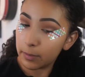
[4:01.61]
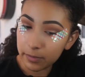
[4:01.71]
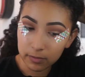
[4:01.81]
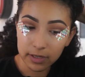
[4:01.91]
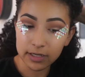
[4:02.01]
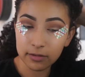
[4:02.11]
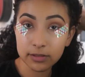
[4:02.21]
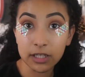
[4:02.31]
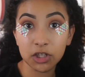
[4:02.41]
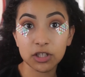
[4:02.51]
But what I did
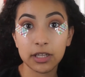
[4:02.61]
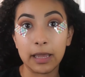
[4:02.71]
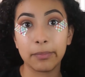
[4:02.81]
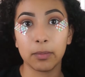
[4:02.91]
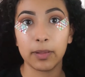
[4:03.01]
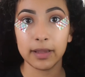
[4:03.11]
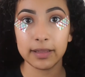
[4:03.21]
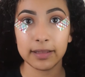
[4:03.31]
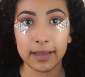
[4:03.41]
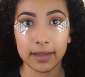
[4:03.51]
was I just kept
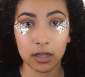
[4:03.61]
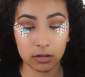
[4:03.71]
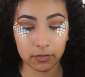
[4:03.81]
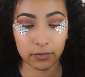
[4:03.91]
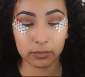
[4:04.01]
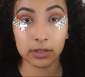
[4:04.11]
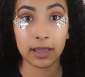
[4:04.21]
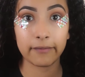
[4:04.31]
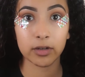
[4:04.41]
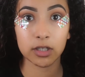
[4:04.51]
applying that color from the
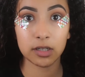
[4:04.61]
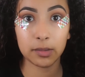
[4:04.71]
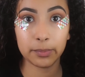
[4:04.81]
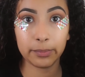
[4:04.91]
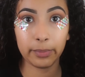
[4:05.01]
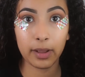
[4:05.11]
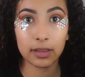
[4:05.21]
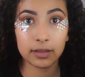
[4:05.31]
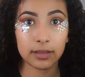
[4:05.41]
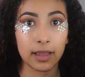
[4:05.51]
Kat Von D
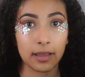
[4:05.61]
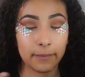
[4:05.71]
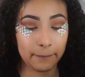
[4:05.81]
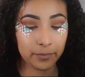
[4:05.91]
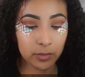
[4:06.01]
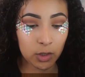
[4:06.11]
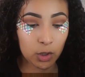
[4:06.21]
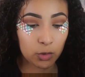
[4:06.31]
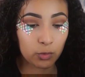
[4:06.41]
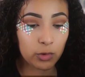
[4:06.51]
palette, that
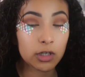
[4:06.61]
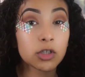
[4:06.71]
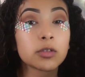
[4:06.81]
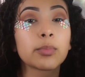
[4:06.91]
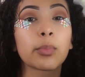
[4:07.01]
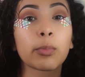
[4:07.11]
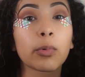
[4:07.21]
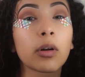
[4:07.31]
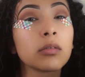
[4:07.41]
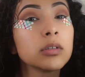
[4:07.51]
reddish
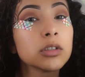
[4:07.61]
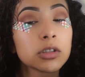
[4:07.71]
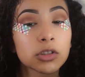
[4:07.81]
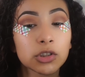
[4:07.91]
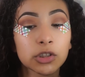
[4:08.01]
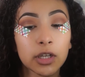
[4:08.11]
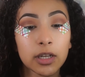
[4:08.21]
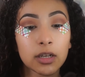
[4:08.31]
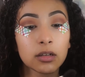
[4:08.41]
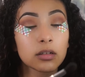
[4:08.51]
brownish
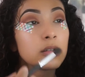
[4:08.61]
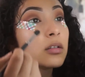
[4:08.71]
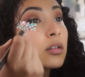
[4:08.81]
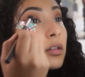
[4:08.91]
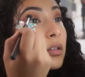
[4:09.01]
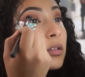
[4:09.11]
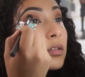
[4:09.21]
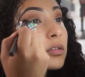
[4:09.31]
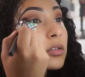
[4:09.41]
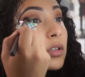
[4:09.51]
shade.
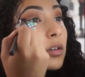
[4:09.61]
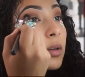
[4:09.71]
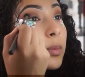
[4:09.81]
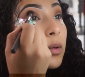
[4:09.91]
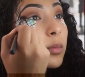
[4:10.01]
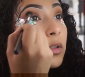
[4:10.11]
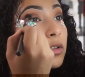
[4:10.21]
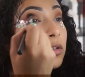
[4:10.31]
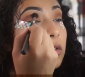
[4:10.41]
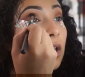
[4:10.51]
So I pretty
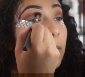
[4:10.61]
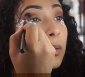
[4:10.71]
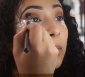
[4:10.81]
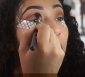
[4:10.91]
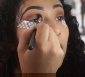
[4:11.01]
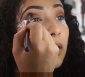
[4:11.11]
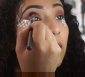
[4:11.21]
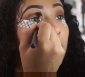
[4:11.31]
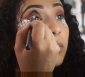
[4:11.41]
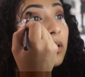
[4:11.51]
much just kept applying,
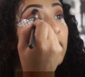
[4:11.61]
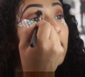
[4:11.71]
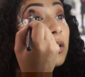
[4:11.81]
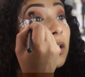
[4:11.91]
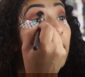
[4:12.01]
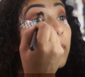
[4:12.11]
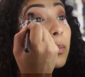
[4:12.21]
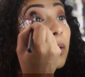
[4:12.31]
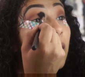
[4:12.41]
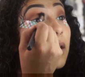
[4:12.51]
kept blending, kept
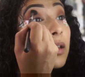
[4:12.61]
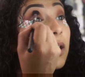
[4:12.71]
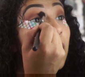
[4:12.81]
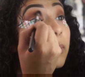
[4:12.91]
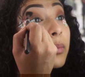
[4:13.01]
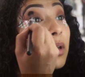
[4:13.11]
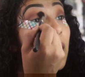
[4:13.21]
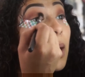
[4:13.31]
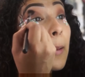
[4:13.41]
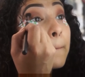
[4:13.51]
applying, kept
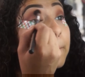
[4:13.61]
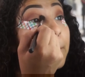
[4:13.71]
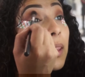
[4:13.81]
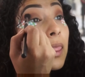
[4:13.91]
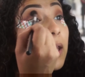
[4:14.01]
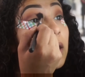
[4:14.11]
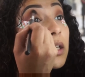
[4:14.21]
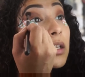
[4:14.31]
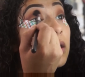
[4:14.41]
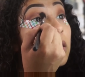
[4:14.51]

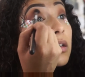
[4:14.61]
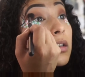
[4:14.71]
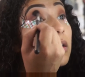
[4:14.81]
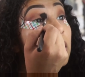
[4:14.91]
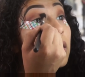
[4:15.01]
blending.